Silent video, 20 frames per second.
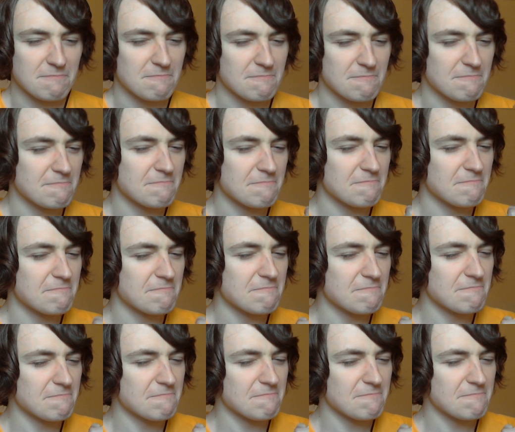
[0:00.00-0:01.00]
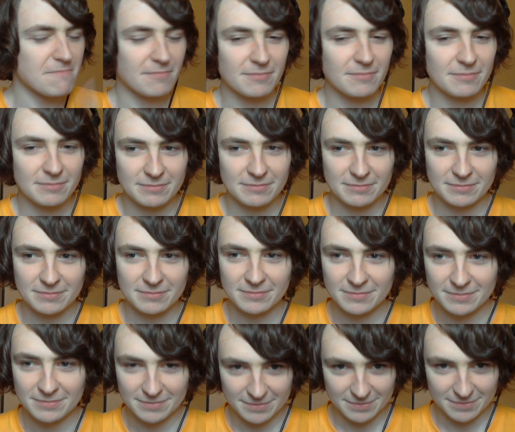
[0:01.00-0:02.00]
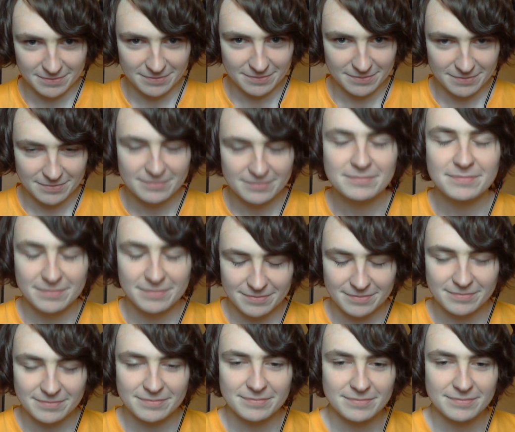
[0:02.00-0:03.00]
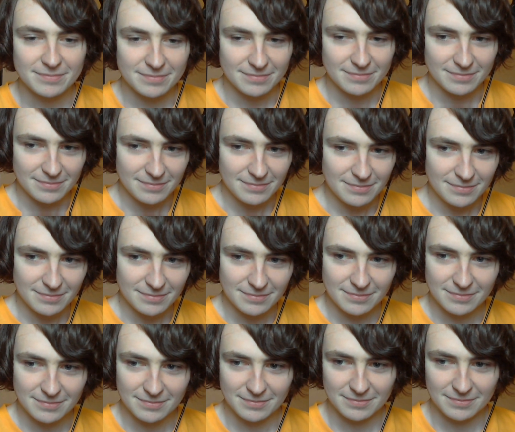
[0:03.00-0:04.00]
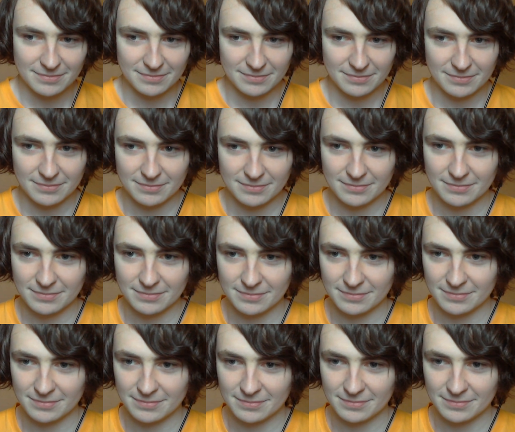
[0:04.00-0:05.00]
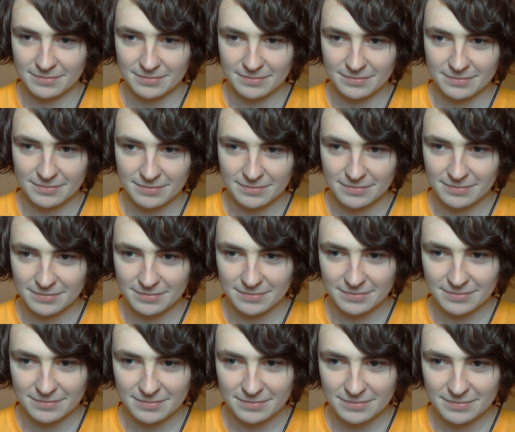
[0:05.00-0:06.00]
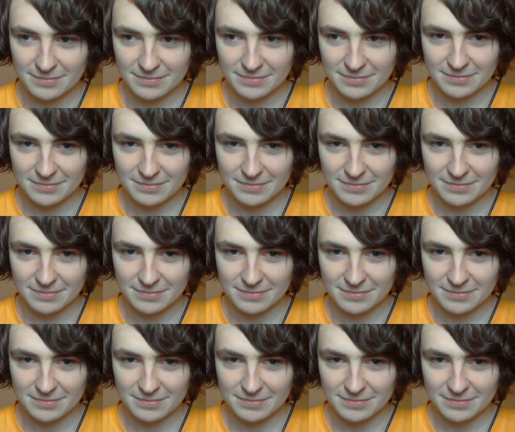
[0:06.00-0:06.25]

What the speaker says: The person shown says nothing.